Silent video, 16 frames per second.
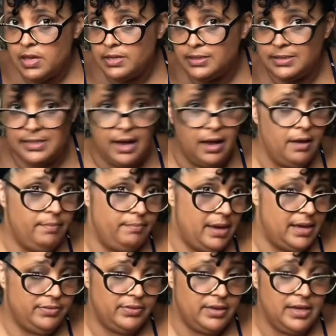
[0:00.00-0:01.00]
some
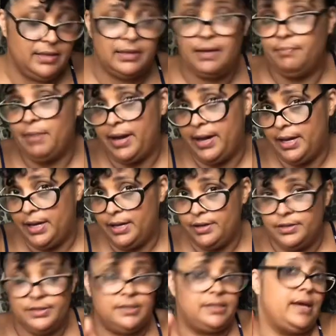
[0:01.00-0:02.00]
may think that my
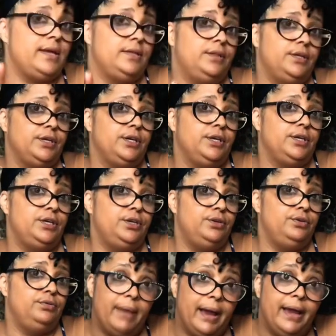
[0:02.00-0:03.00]
hair is like looking
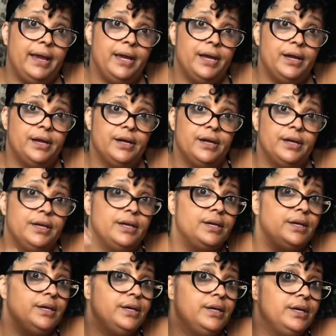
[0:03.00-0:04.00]
cute. My hair
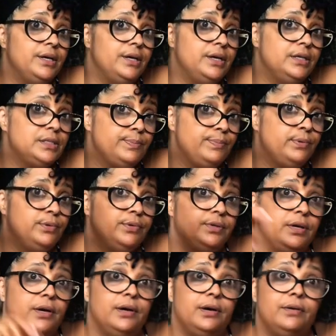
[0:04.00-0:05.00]
is pulled
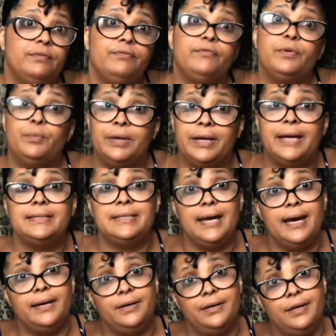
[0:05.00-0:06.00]
up from when I
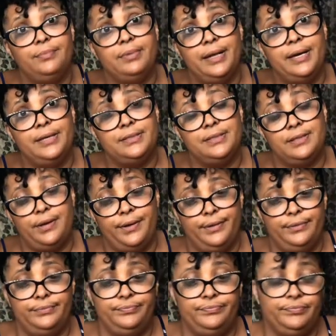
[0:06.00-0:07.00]
tied it up last night,
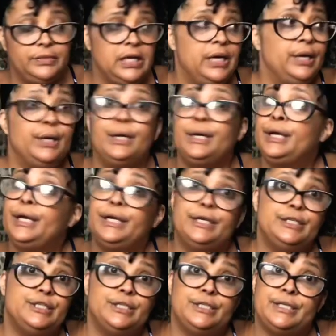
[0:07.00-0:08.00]
and
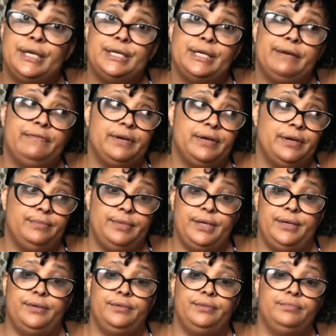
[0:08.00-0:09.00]
it just ain't never come
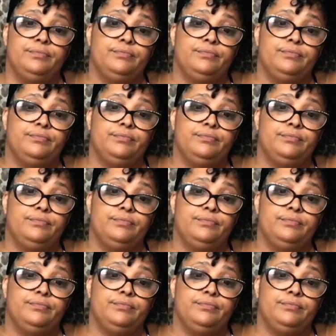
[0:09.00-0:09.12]
down.